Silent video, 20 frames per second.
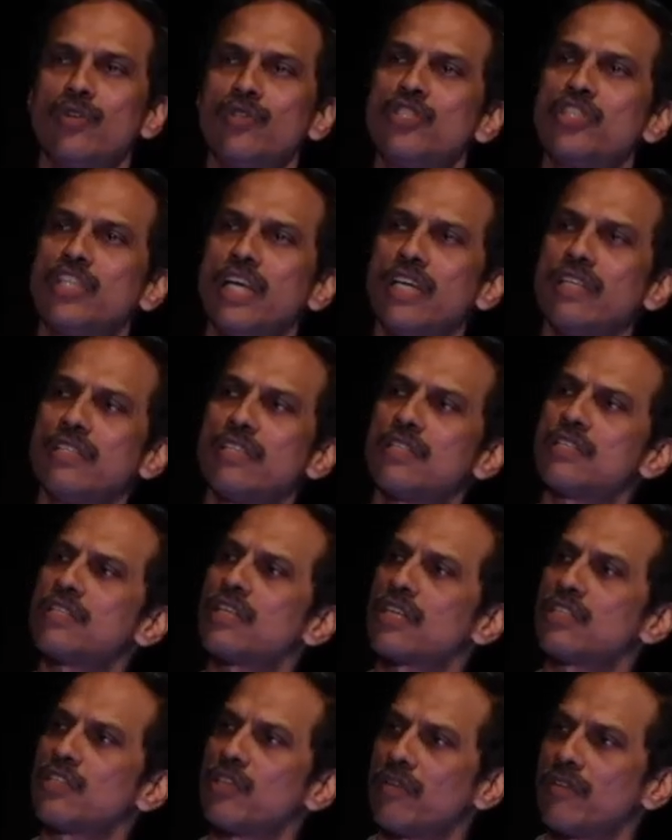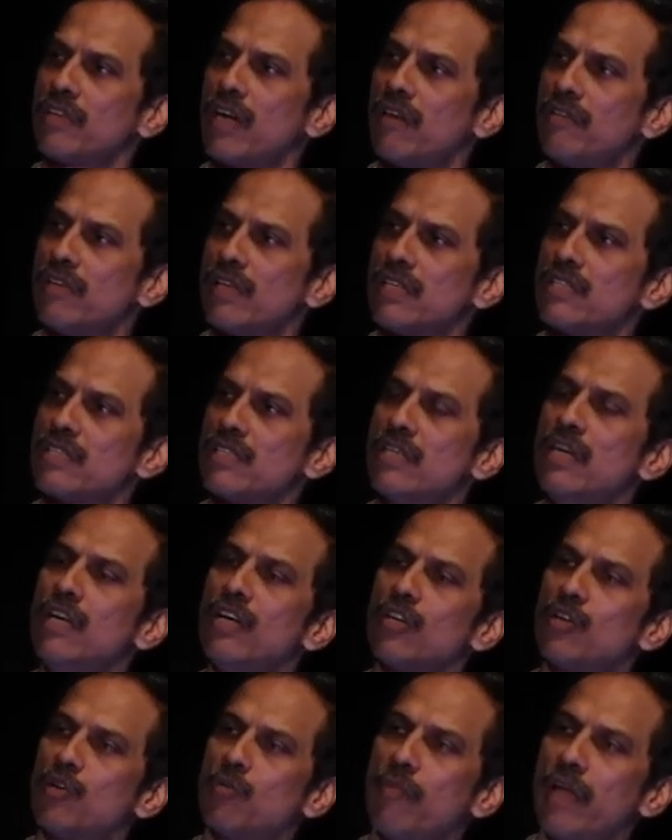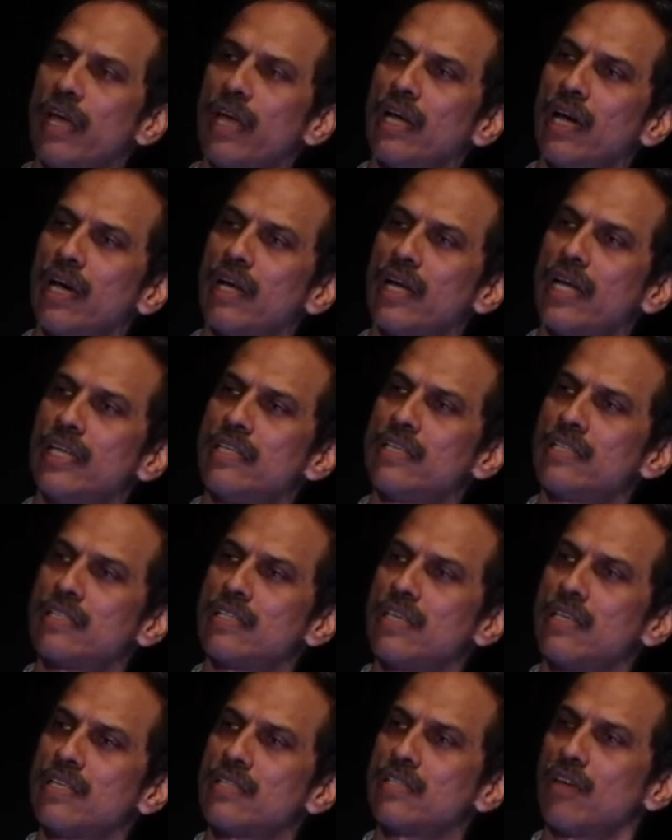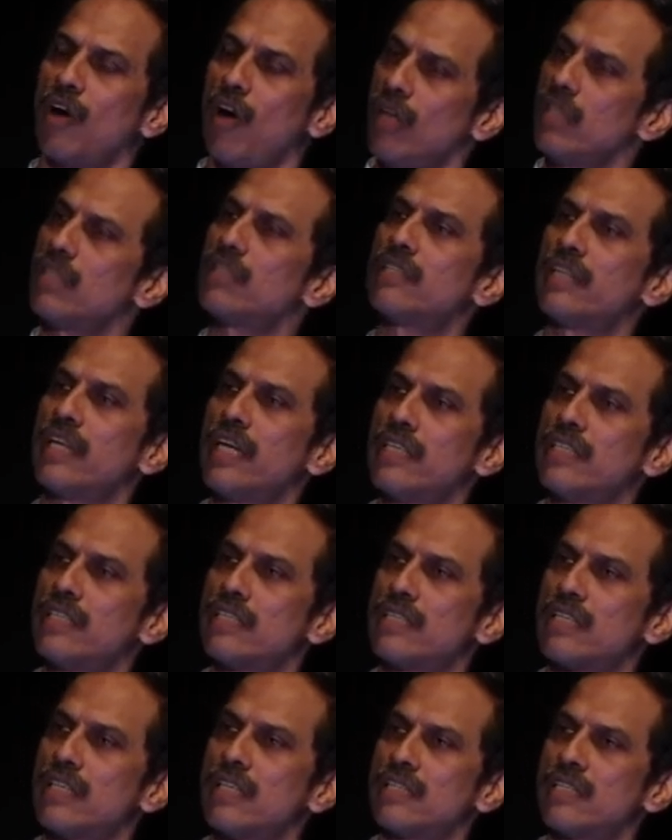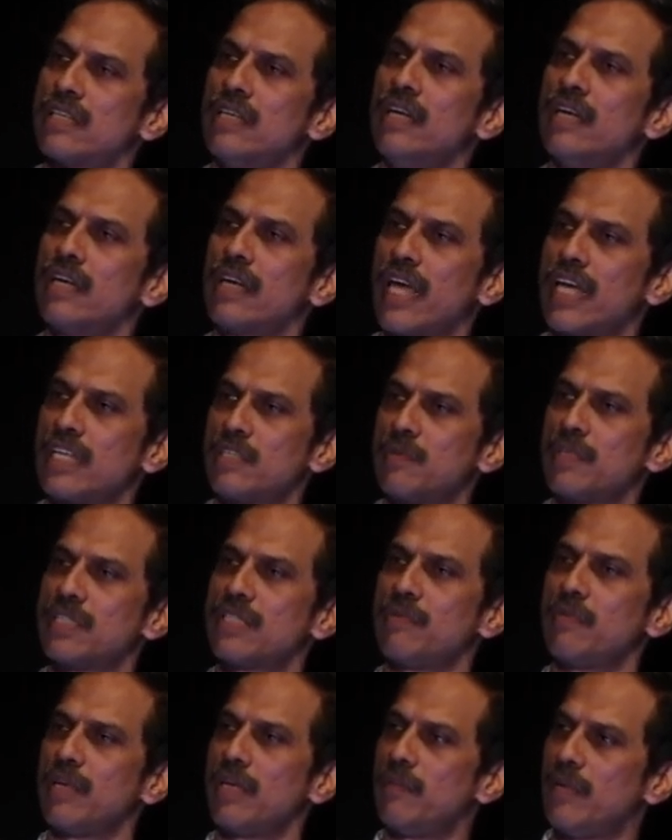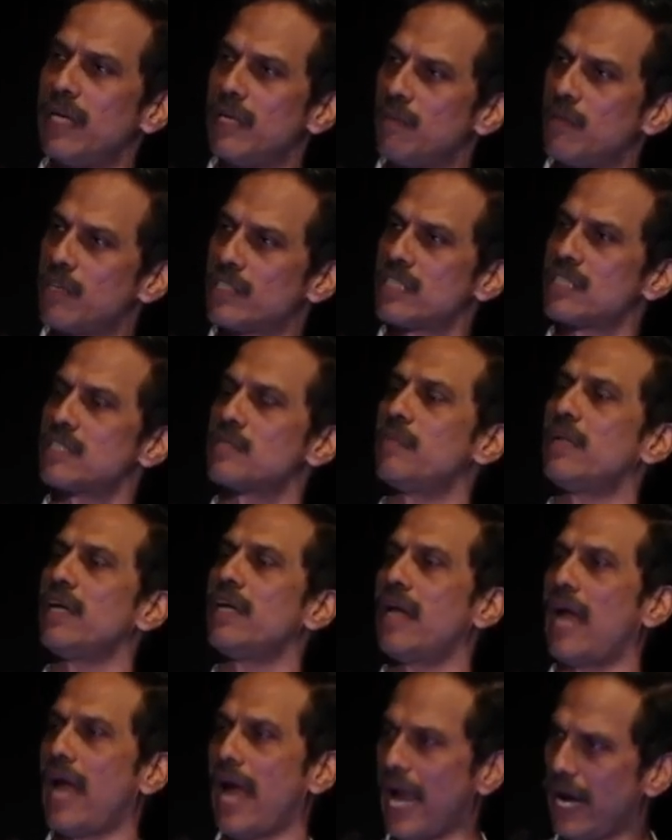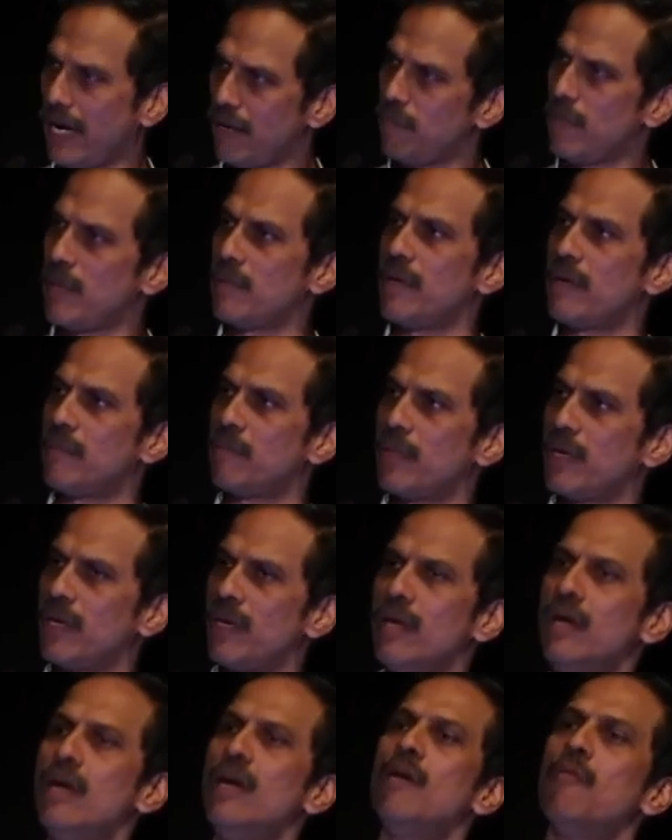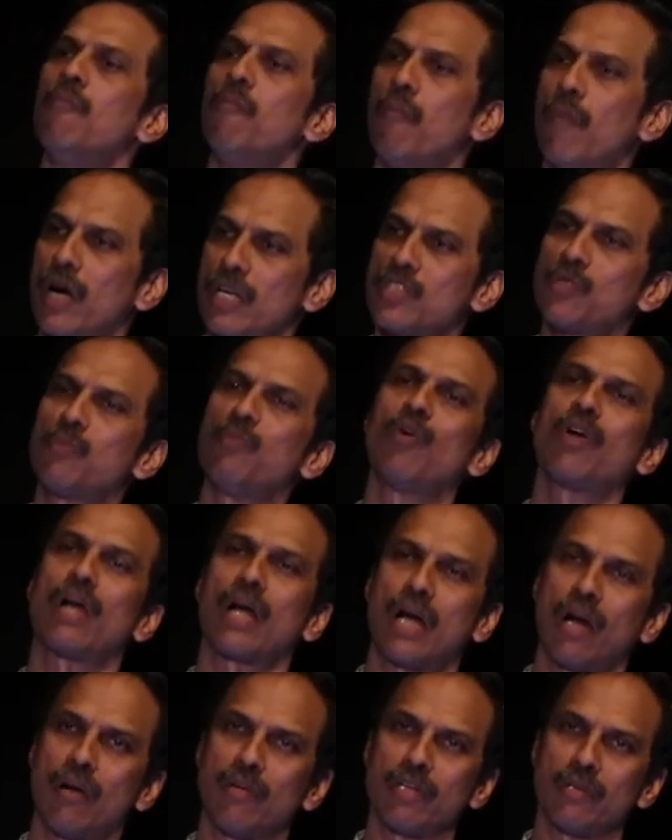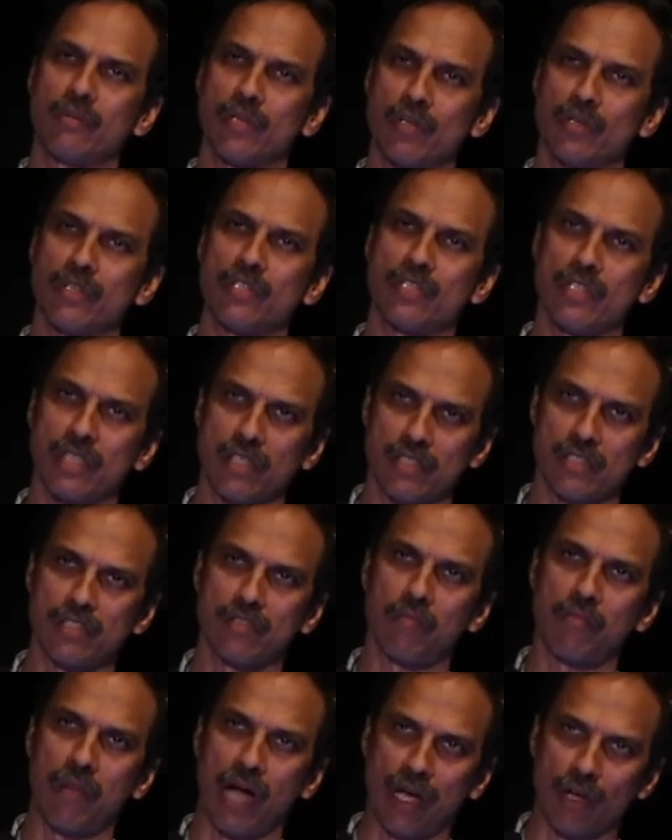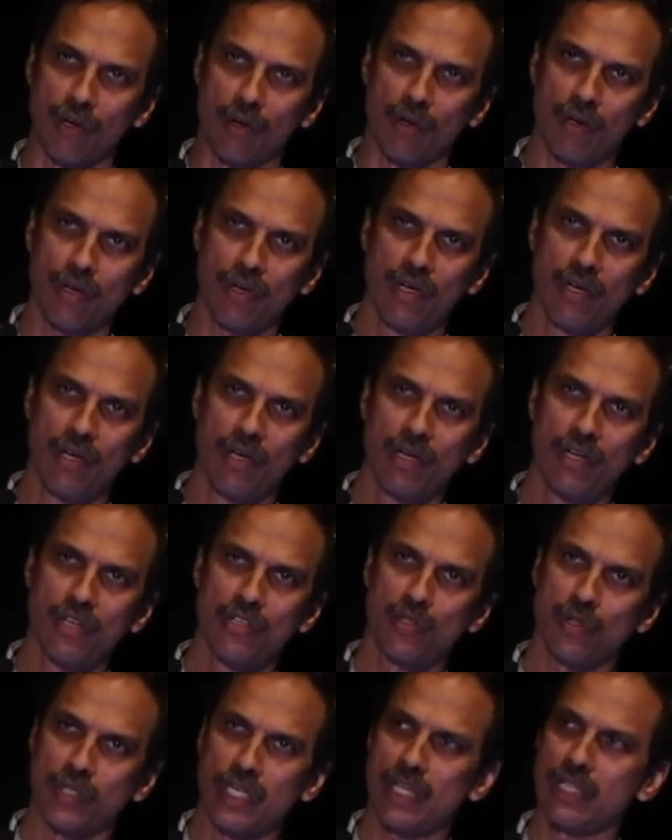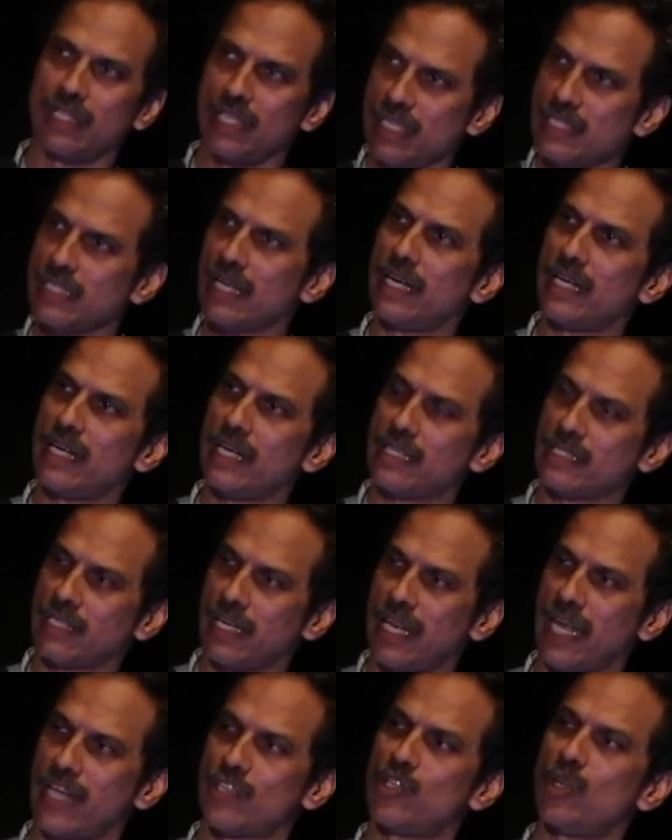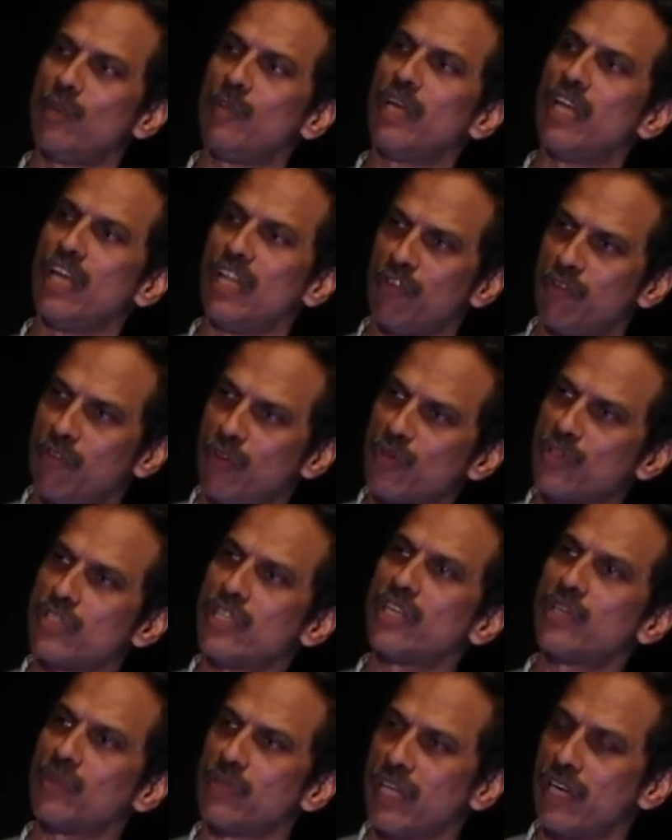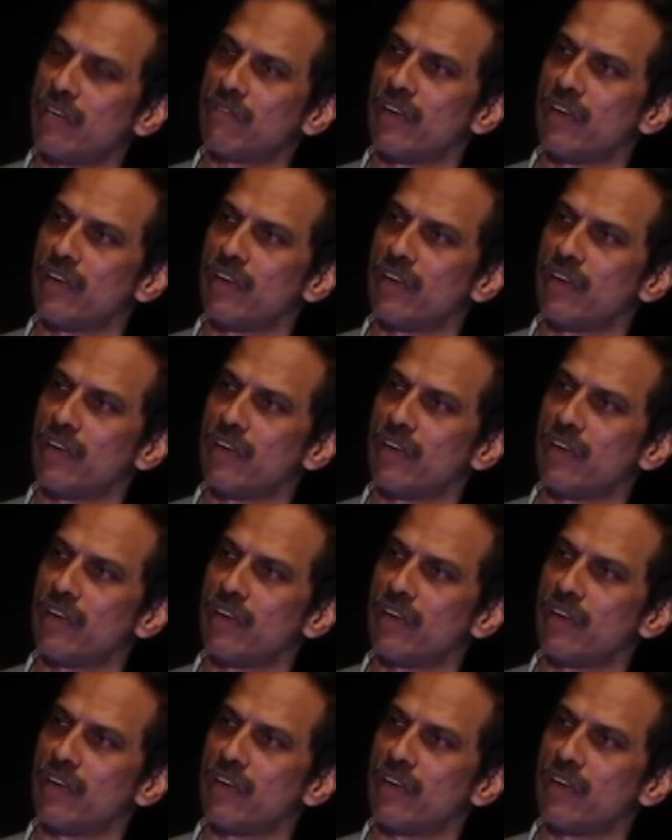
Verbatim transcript: to change the structure of governance to make our agencies, all the three agencies, KSPCB, BWSSB, and BBMP, much more accountable to the citizens of Bangalore so that these ideas can actually be infused into their